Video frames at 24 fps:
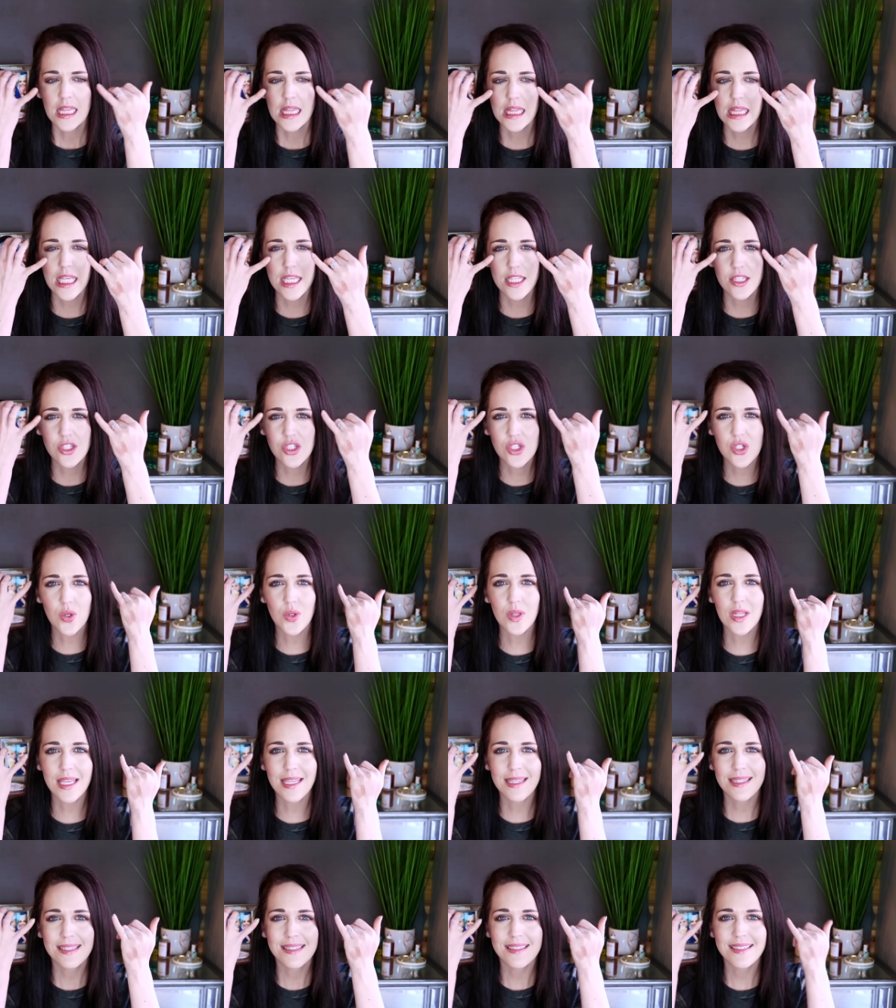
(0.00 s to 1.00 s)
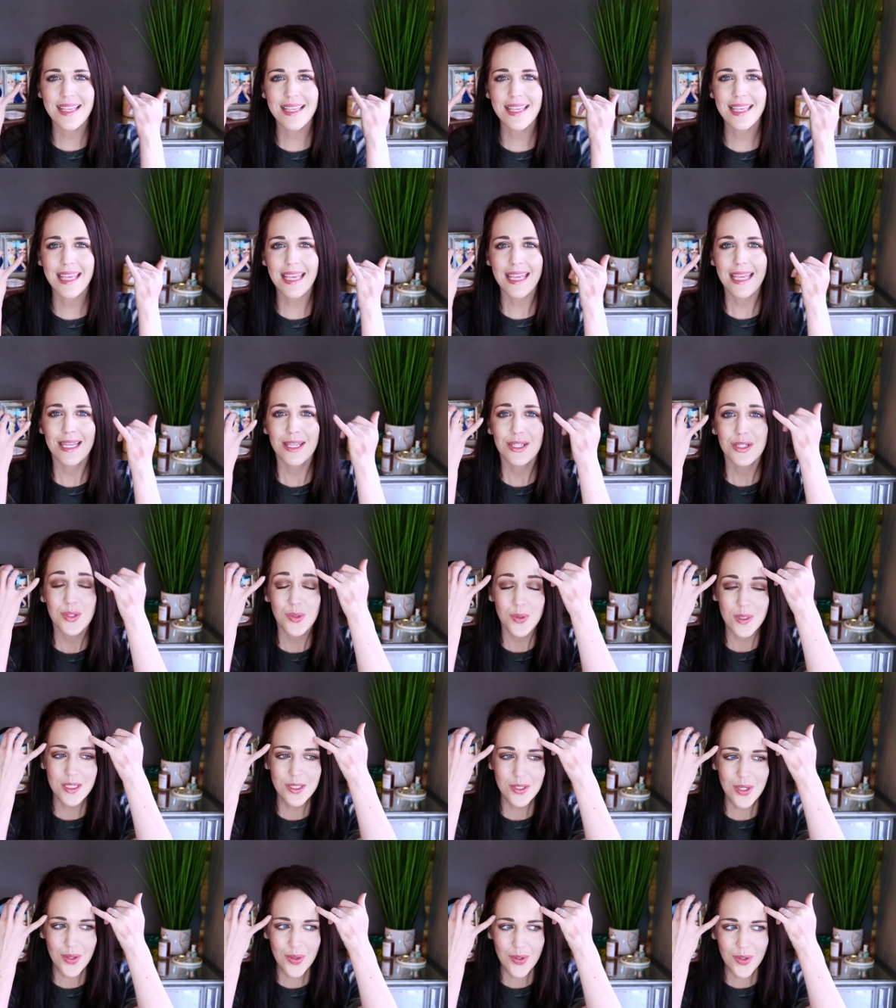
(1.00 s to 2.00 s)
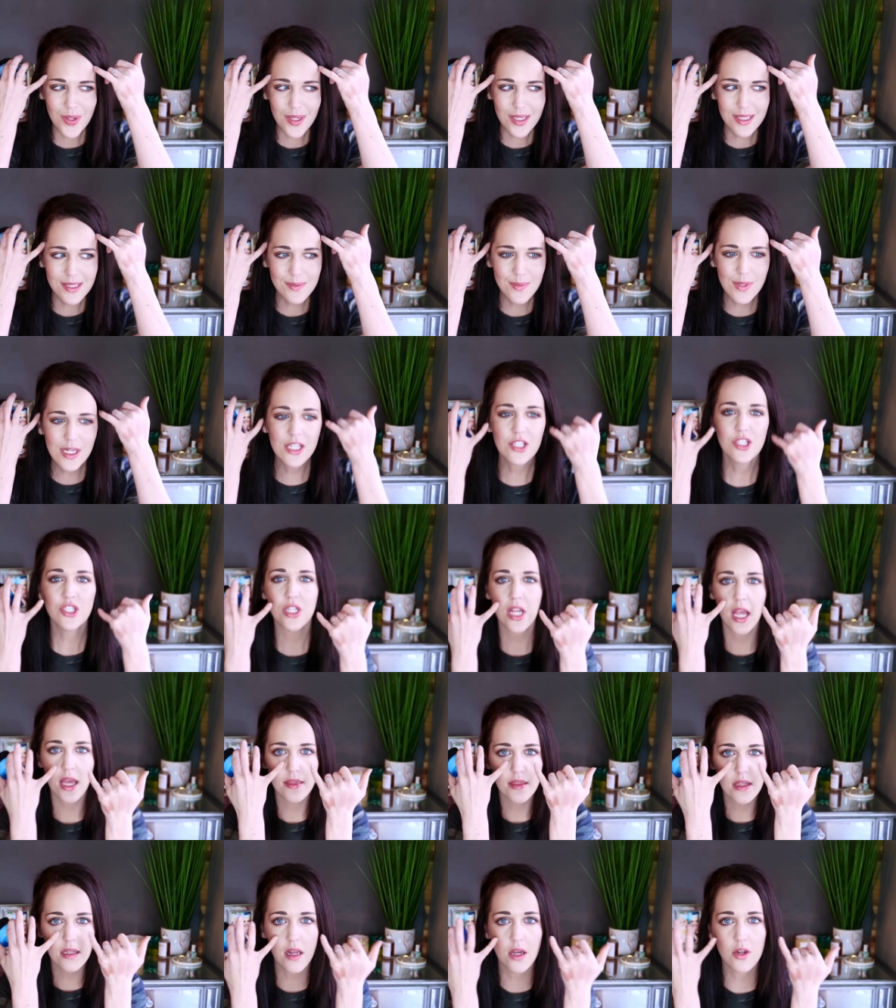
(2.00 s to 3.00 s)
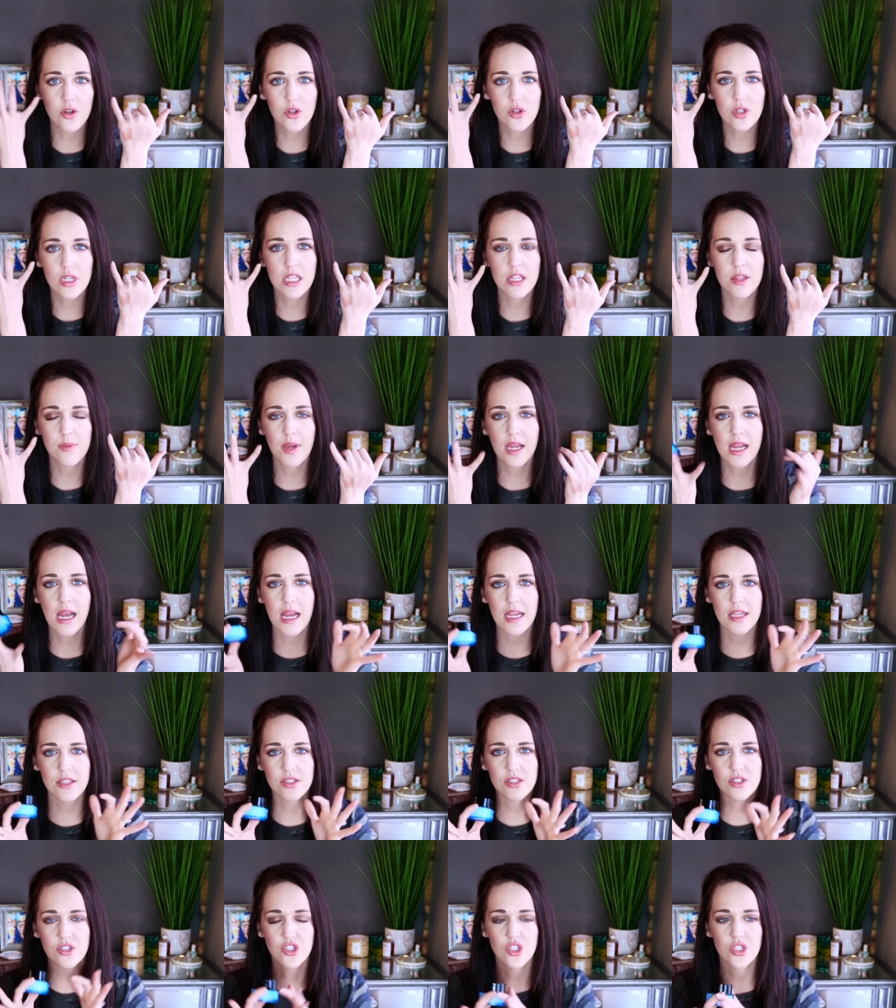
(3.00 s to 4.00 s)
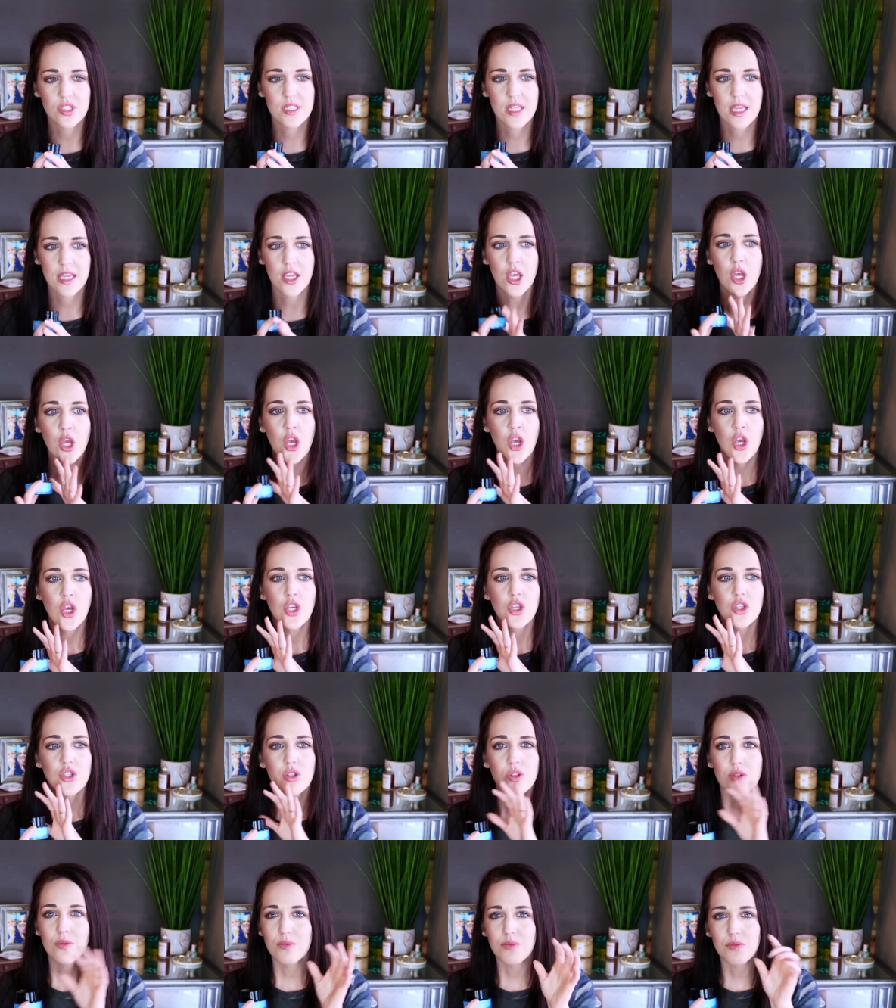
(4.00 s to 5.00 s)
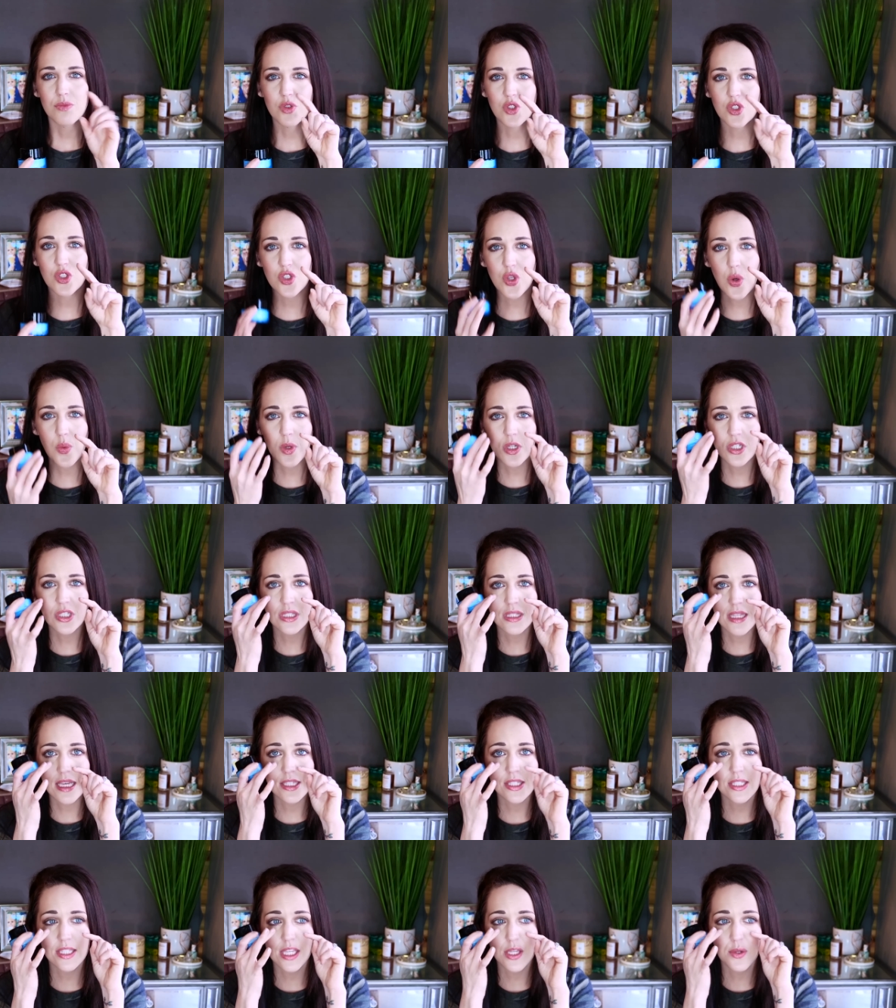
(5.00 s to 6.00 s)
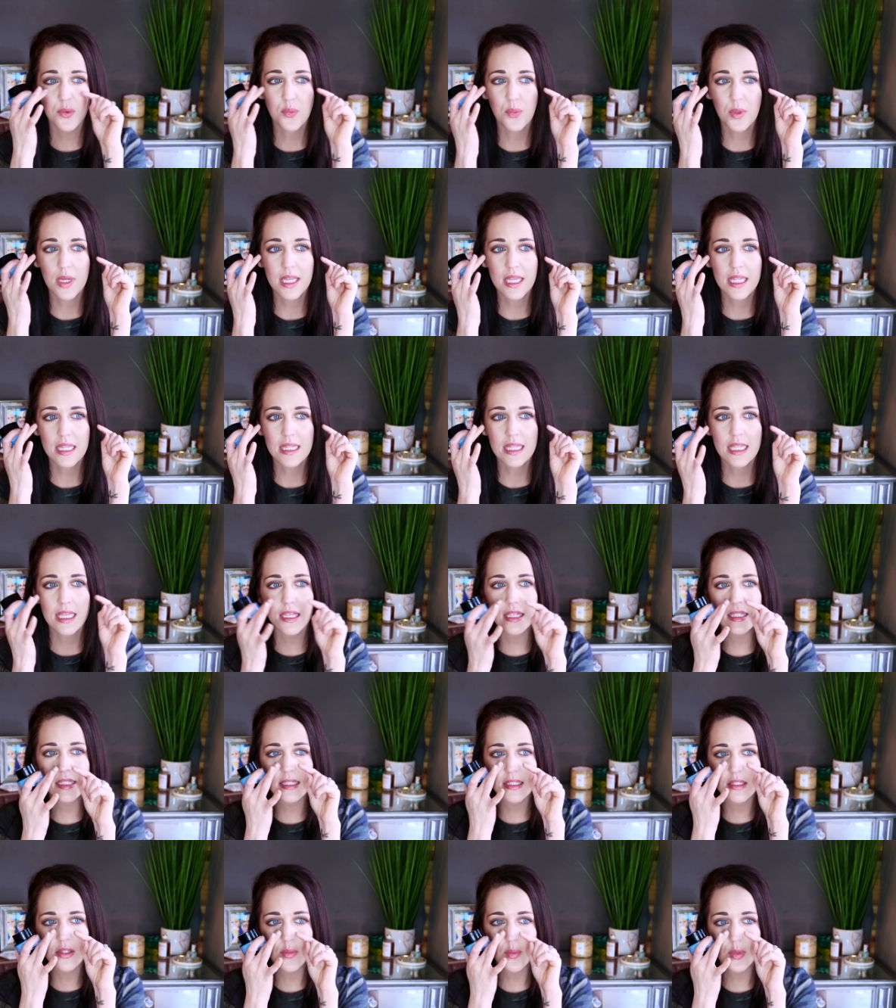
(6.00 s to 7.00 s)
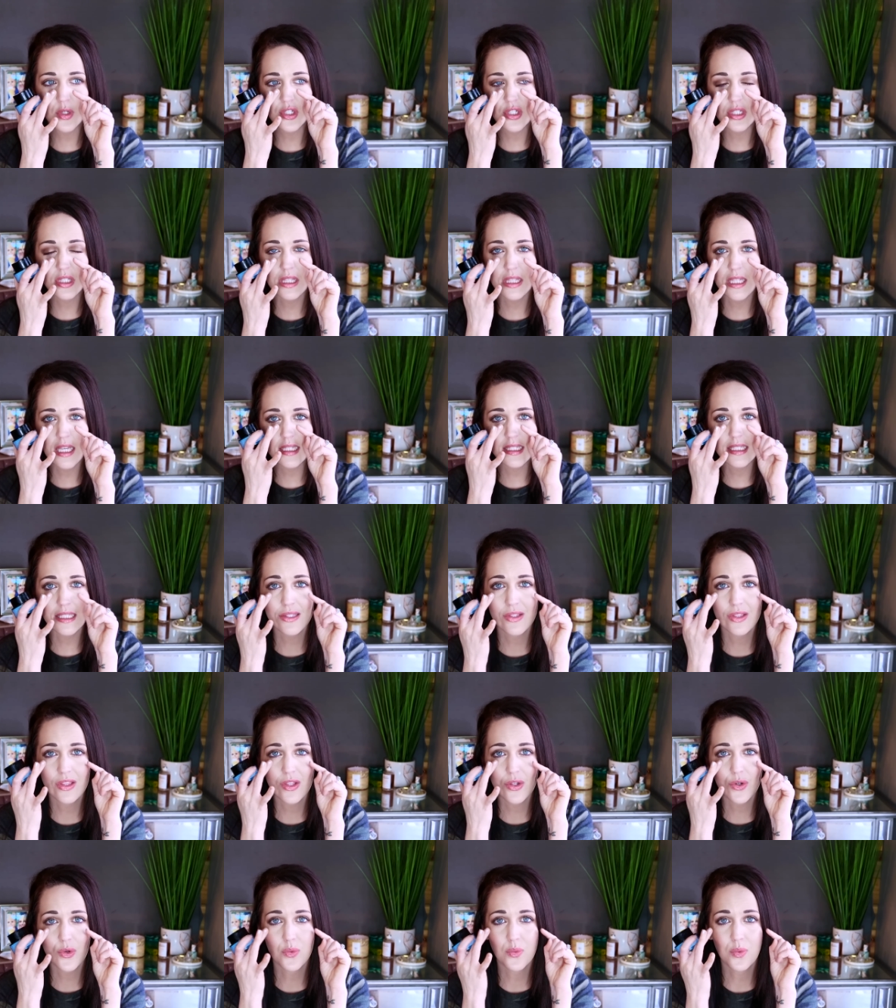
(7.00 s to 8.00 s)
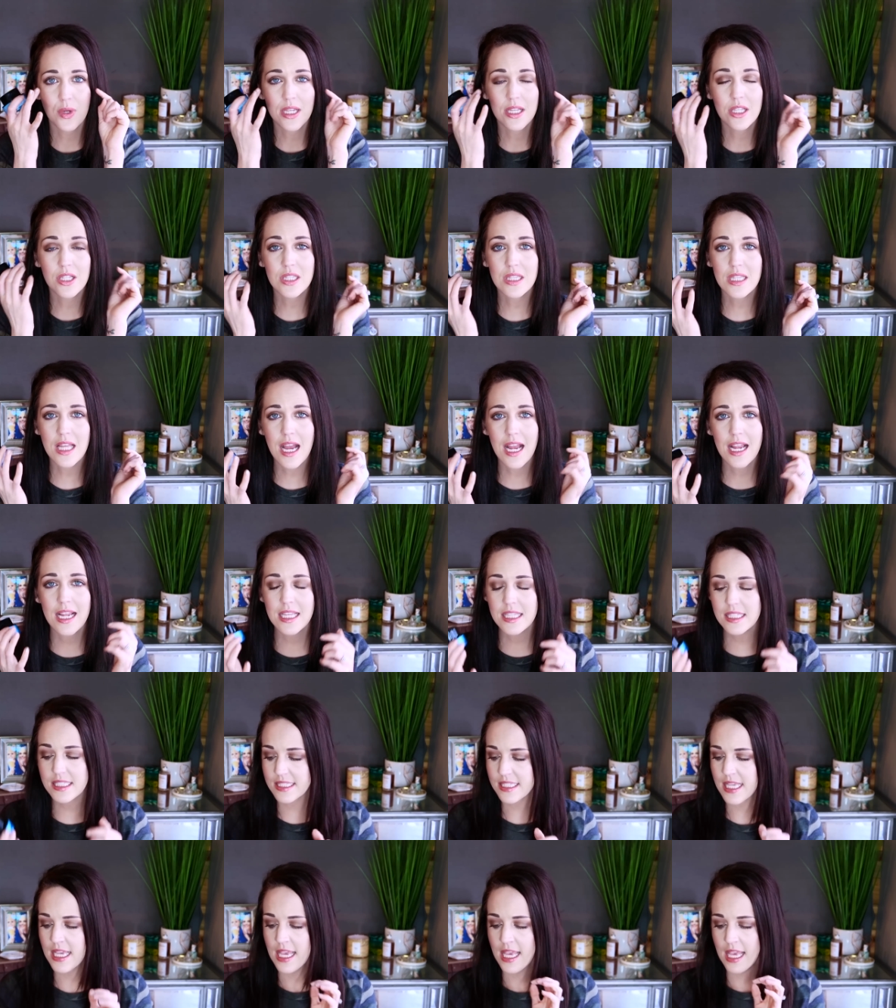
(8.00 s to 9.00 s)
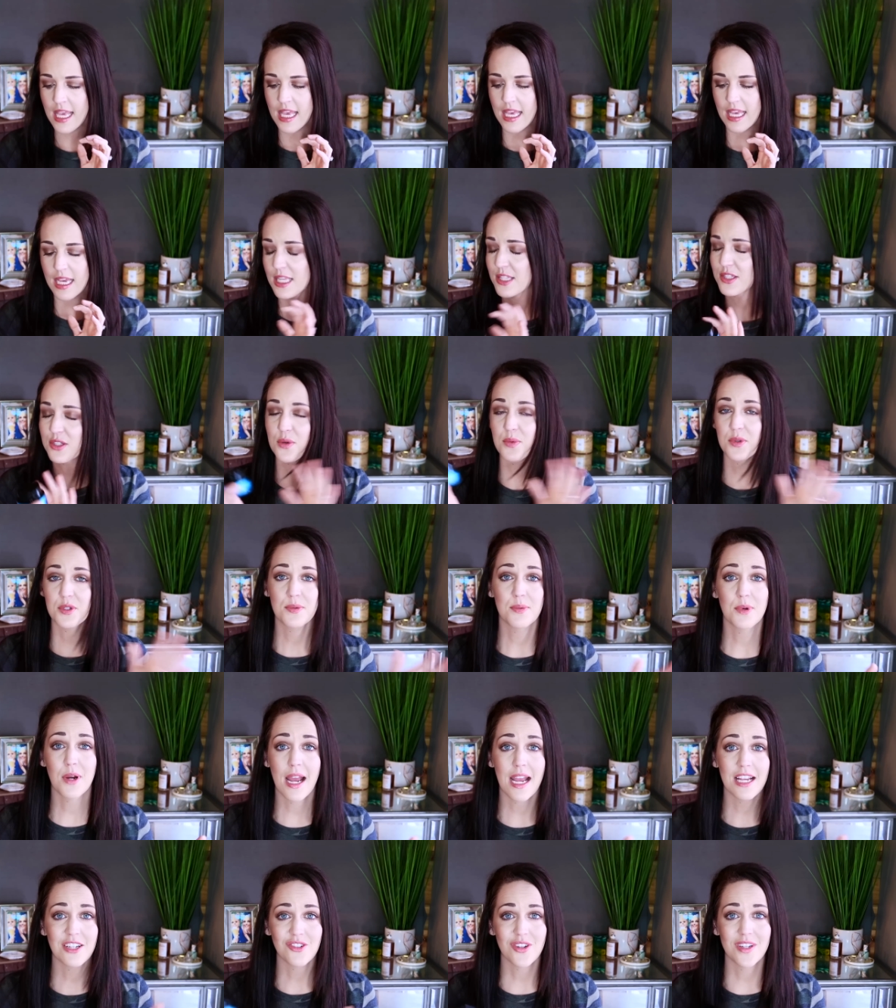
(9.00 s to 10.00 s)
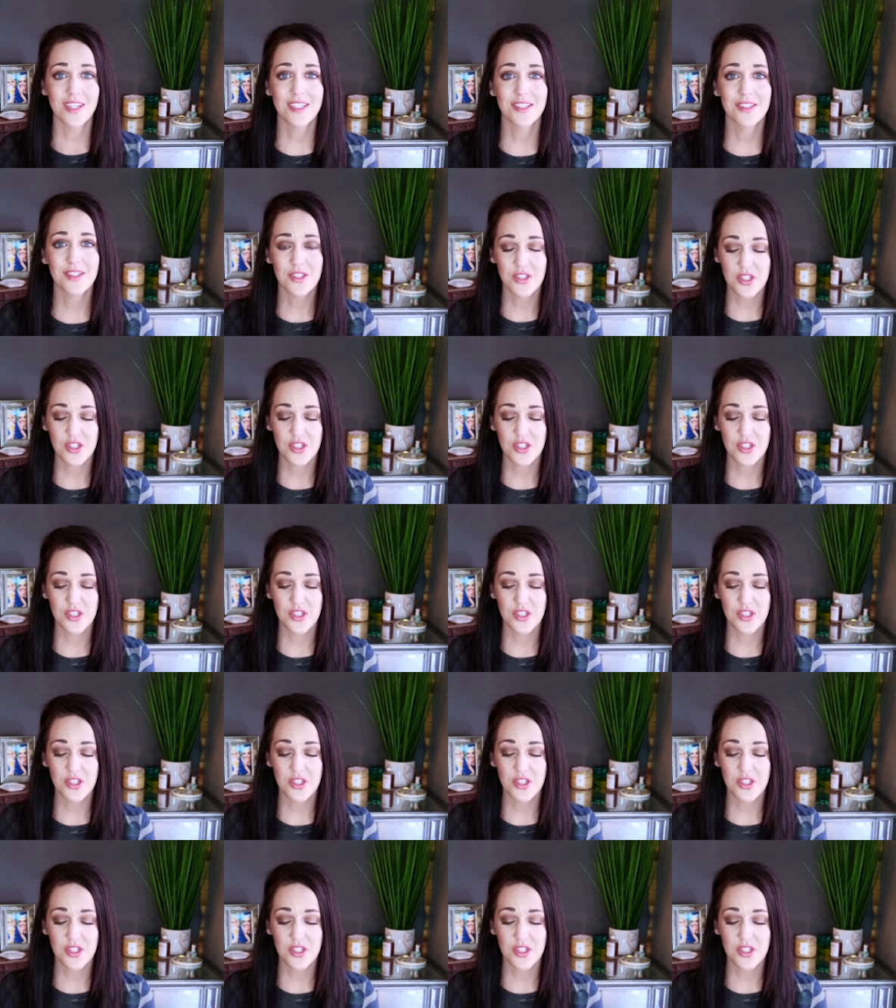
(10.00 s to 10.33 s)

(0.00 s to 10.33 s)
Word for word: lids don't like sink into each other as much and then underneath my eyes is just like so much less like wrinkly, so much less little wrinkle lines, and so much more hydrated.